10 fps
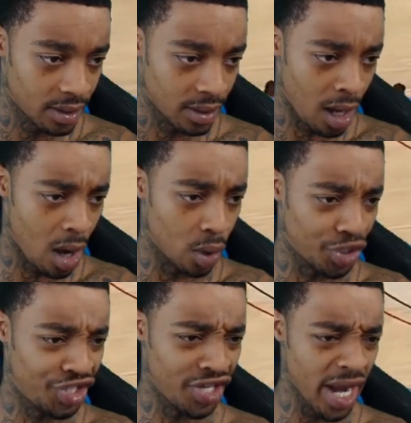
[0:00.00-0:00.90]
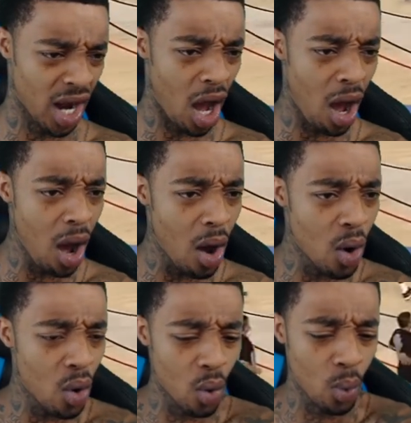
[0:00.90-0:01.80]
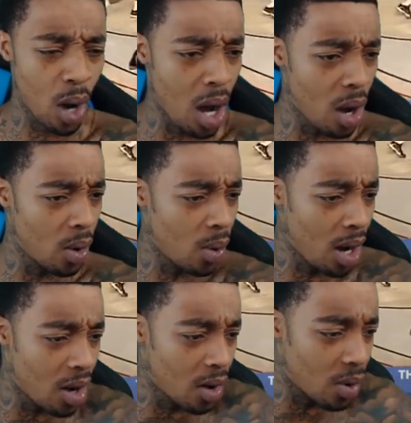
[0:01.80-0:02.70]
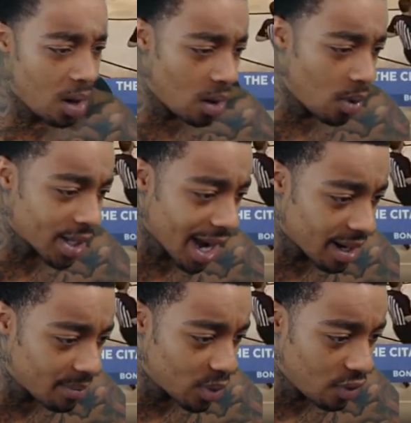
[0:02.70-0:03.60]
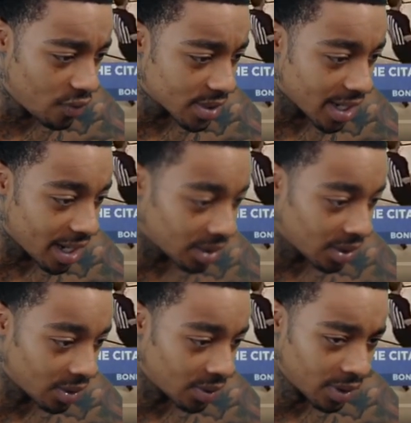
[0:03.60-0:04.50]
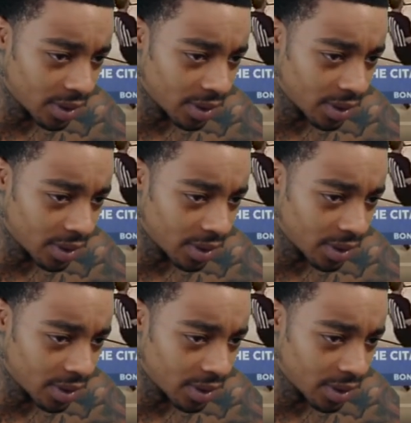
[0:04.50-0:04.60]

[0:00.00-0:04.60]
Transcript: Oh, shit. Oh, whoa, whoa, whoa. What kind of move was that, though?